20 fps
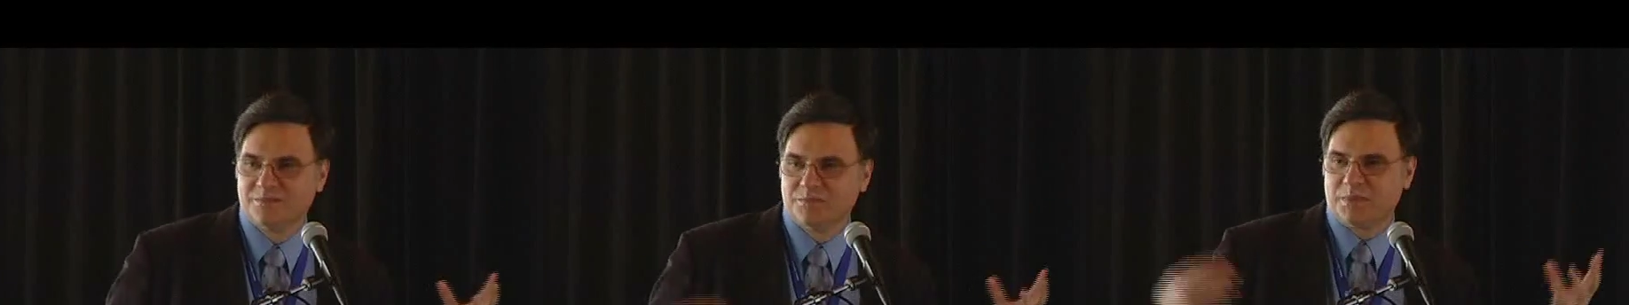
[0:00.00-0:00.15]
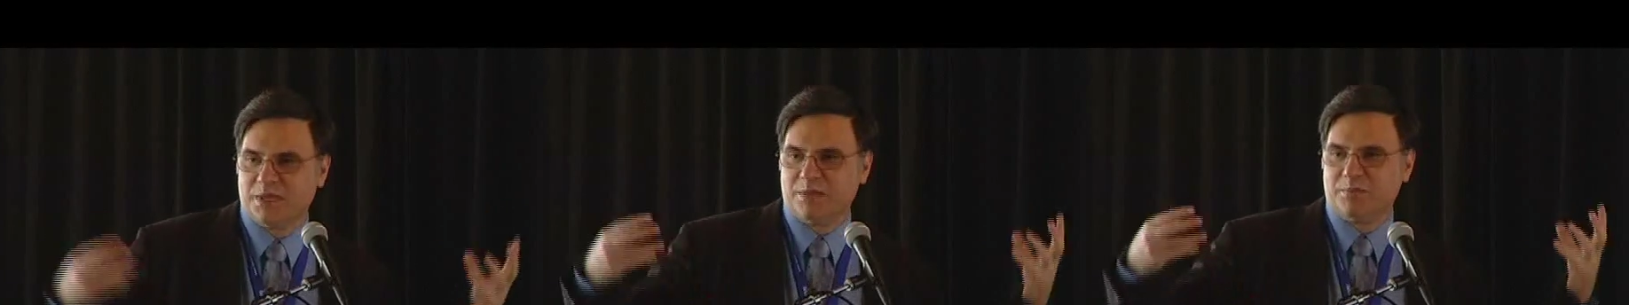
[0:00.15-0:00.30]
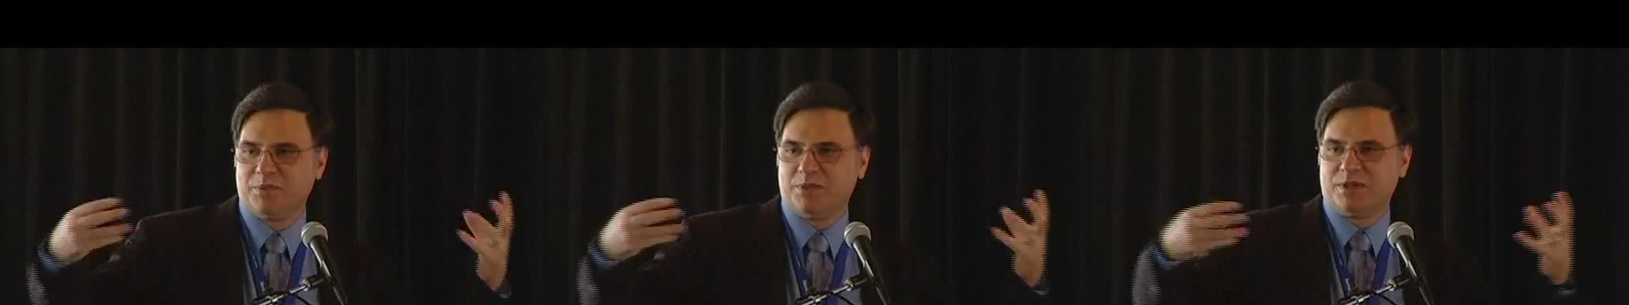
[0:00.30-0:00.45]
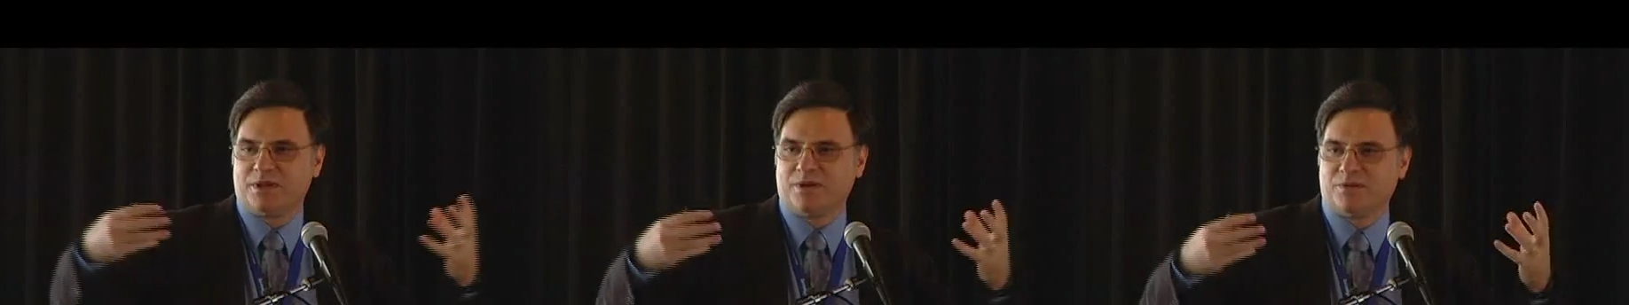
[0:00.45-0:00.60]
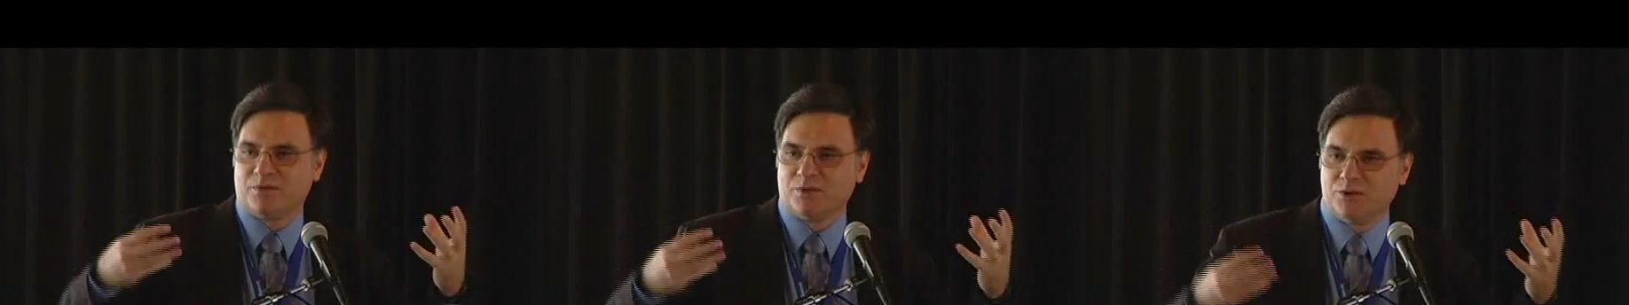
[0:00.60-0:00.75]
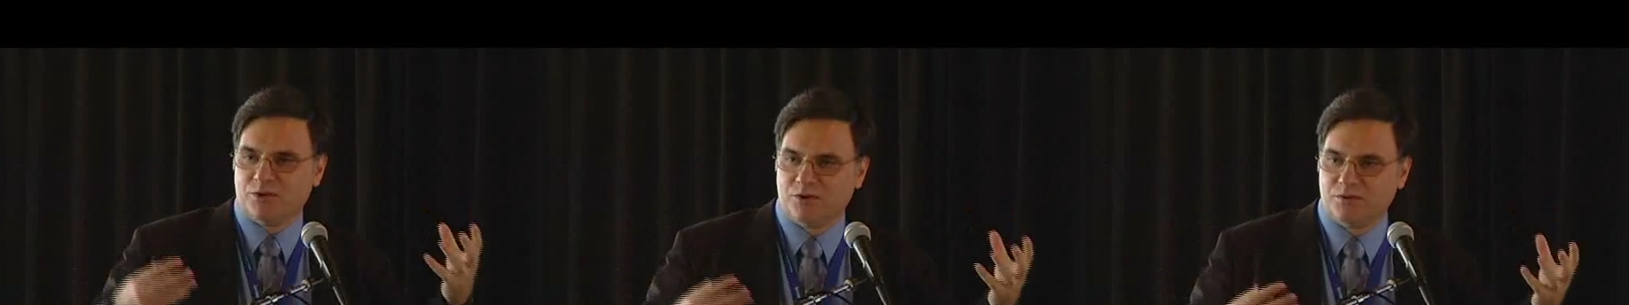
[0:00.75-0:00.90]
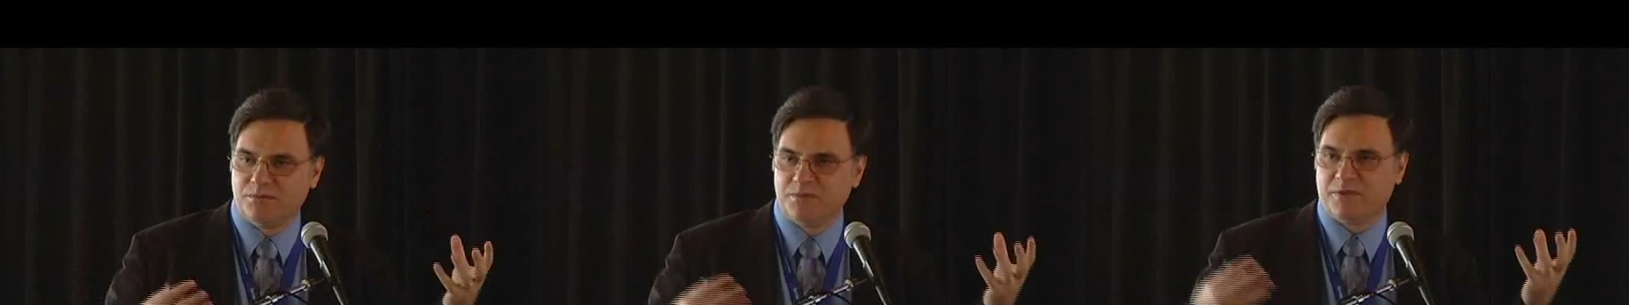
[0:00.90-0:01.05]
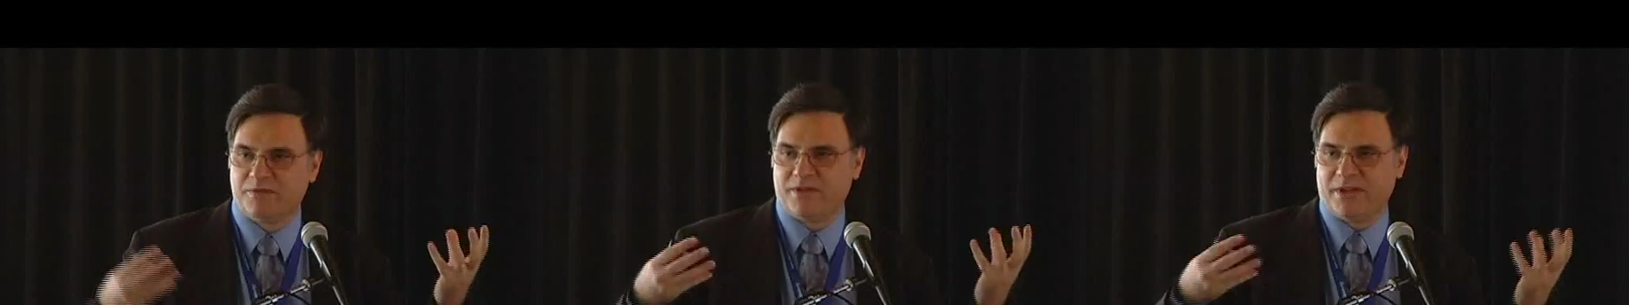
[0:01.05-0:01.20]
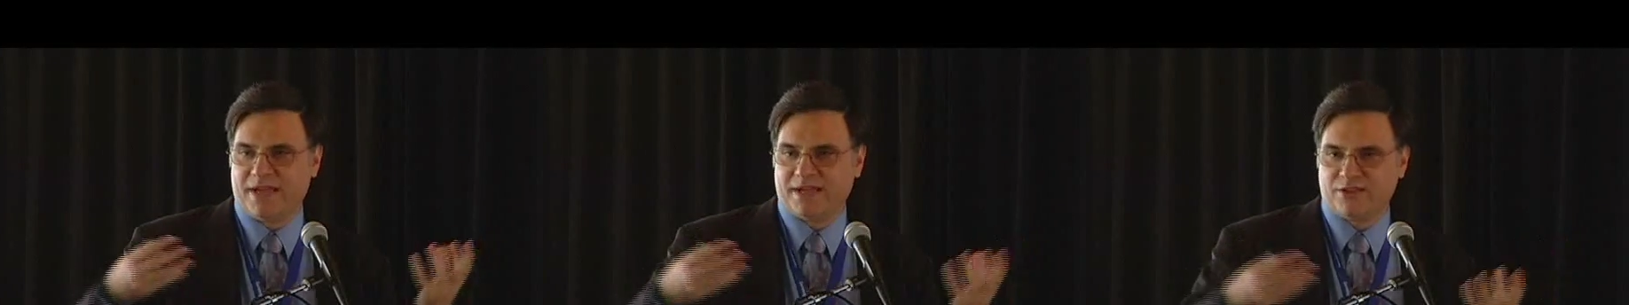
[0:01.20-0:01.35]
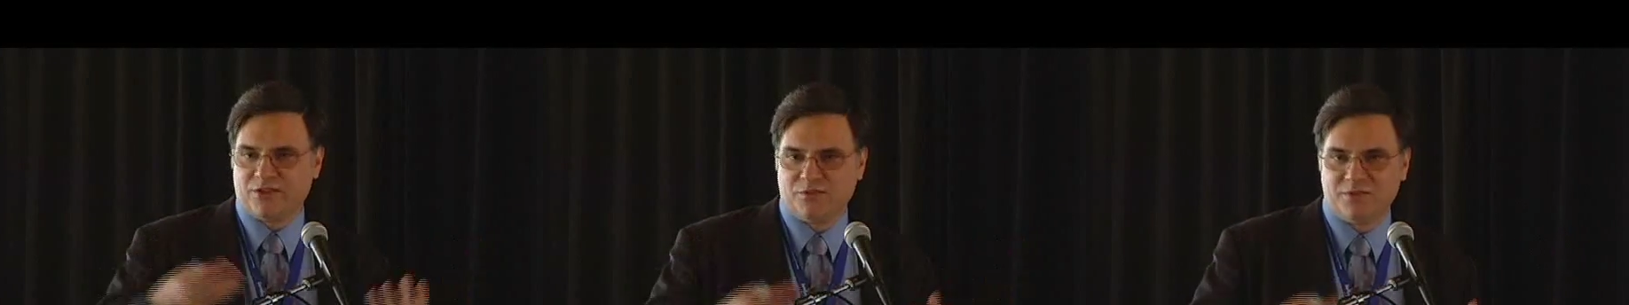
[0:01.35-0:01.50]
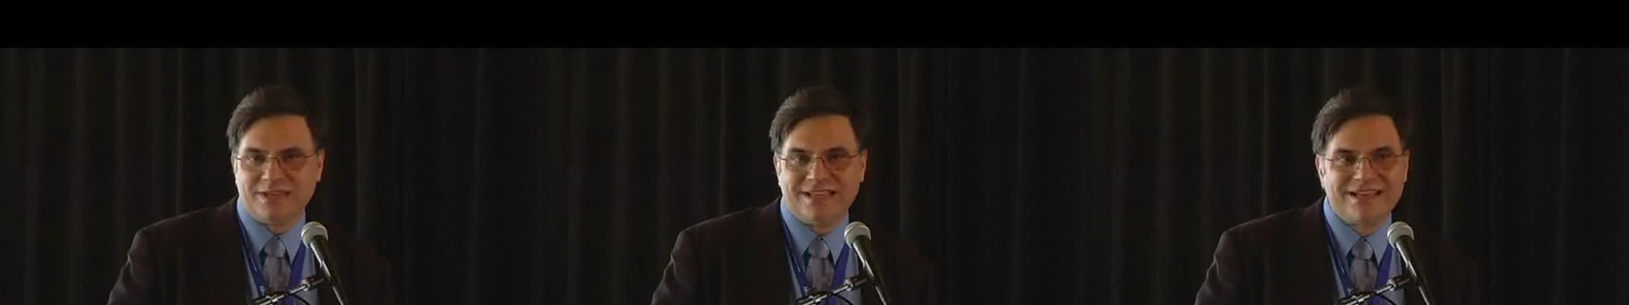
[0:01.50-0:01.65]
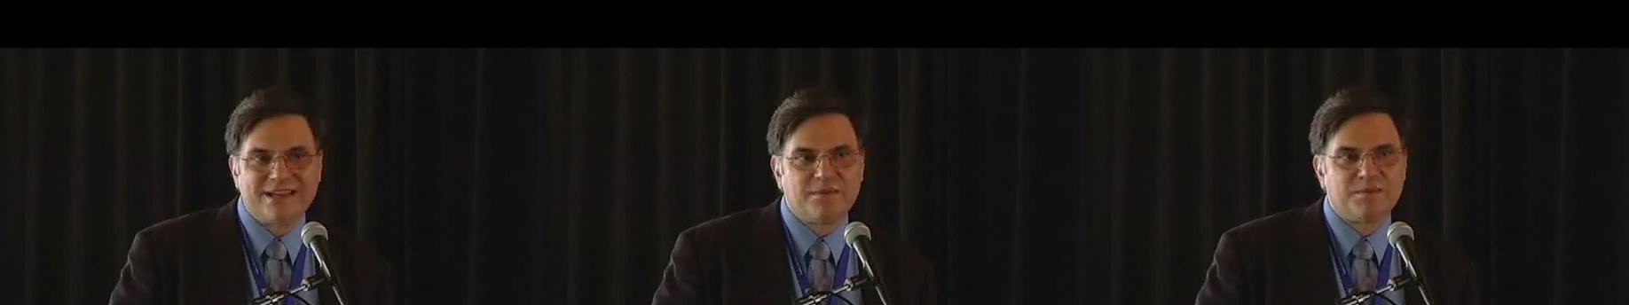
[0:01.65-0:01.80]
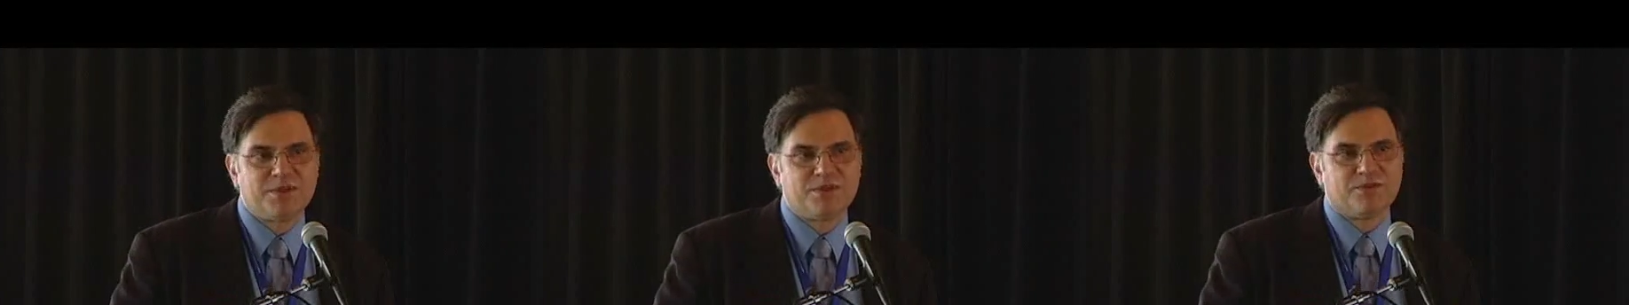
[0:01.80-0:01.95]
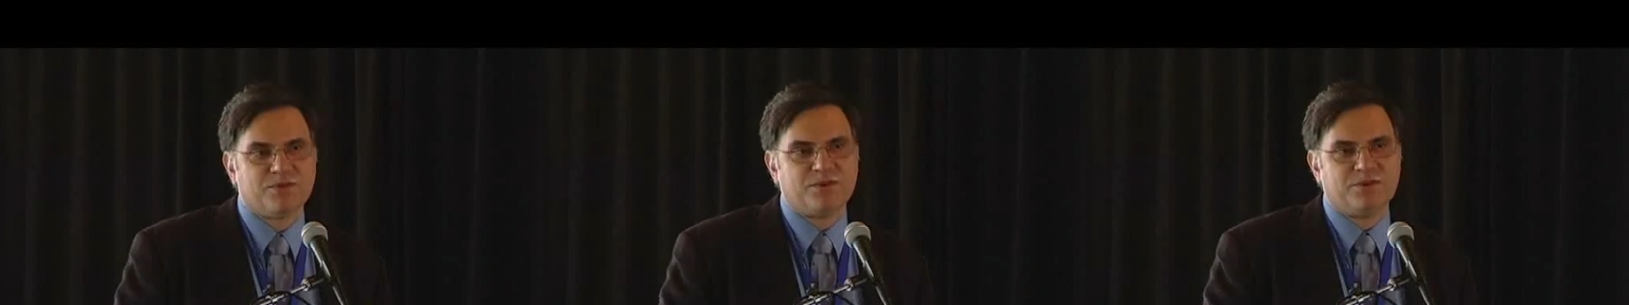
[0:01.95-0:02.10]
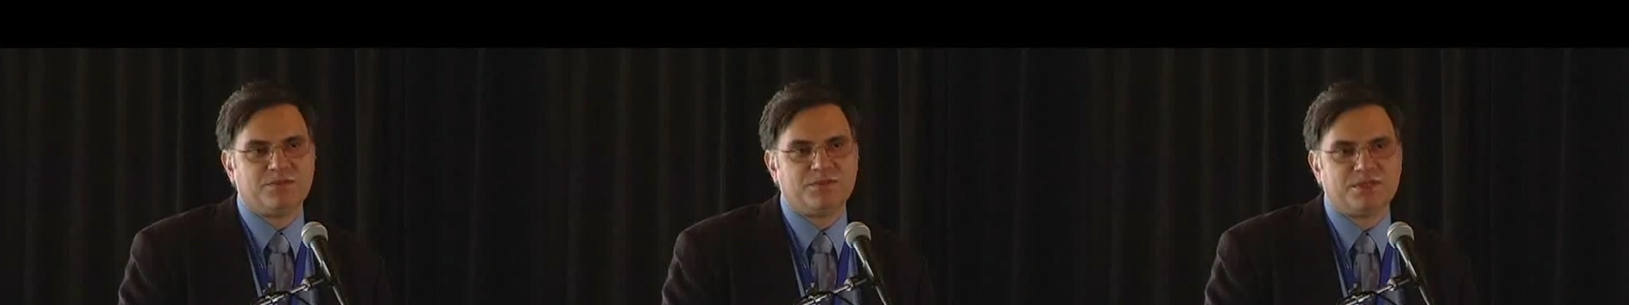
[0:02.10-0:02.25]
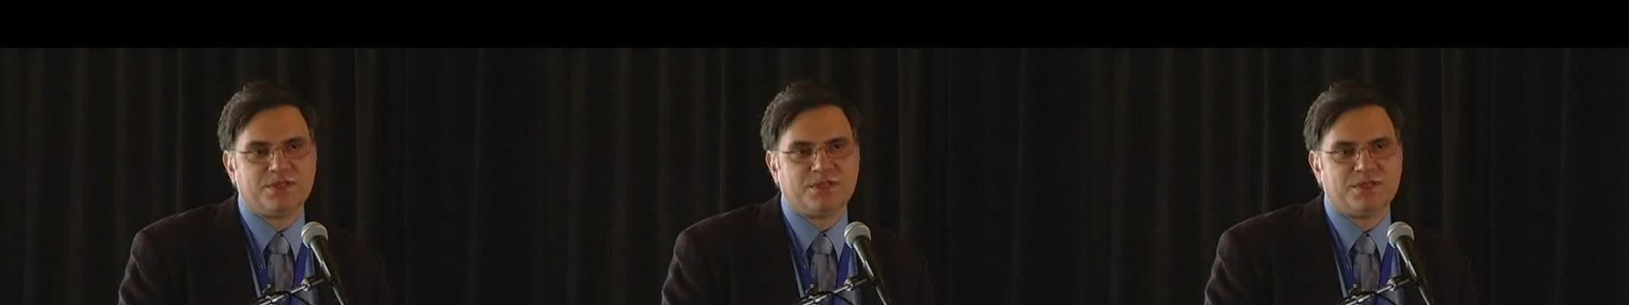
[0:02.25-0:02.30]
People in a room, the fact that you get them in the room